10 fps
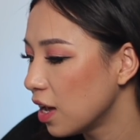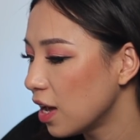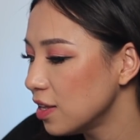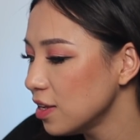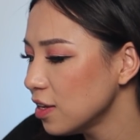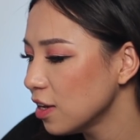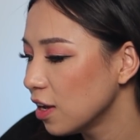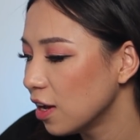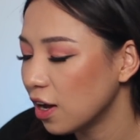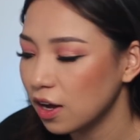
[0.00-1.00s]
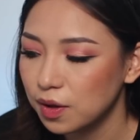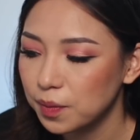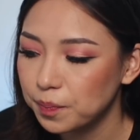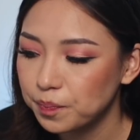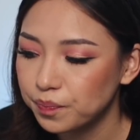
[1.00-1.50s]
I think
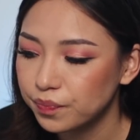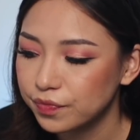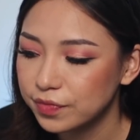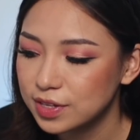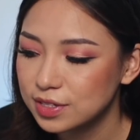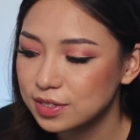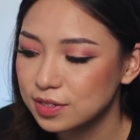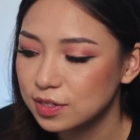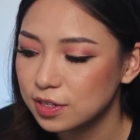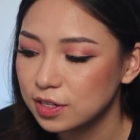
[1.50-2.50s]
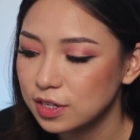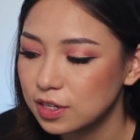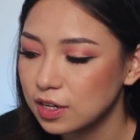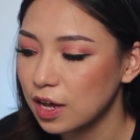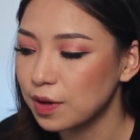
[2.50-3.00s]
this.
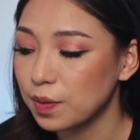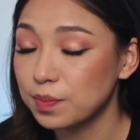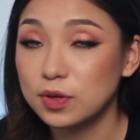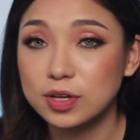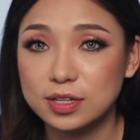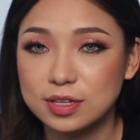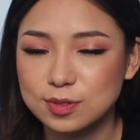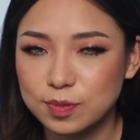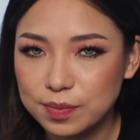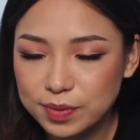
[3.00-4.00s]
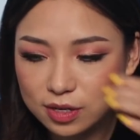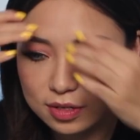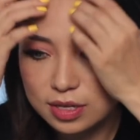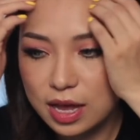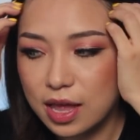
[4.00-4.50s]
I'm looking this way
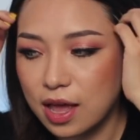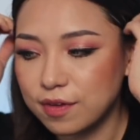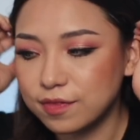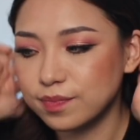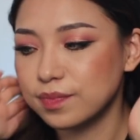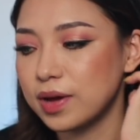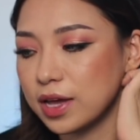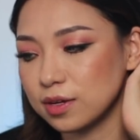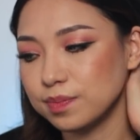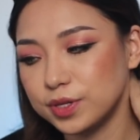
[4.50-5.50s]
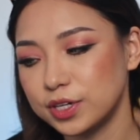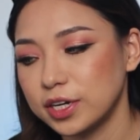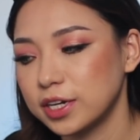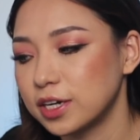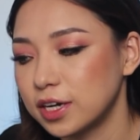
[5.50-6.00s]
because I have my computer
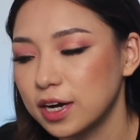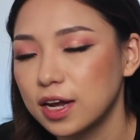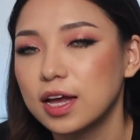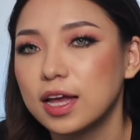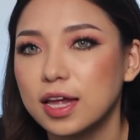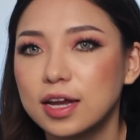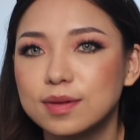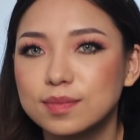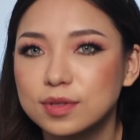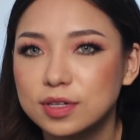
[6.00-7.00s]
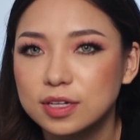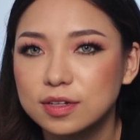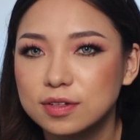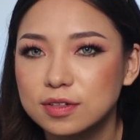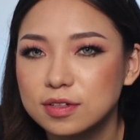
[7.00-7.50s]
here, and
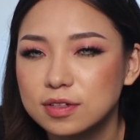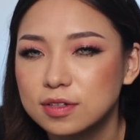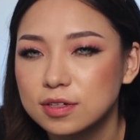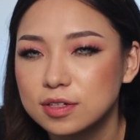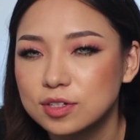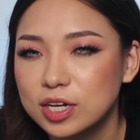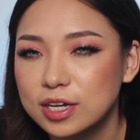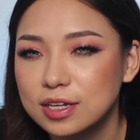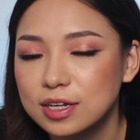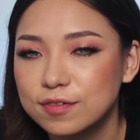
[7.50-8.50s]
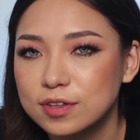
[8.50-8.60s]
I'm checking if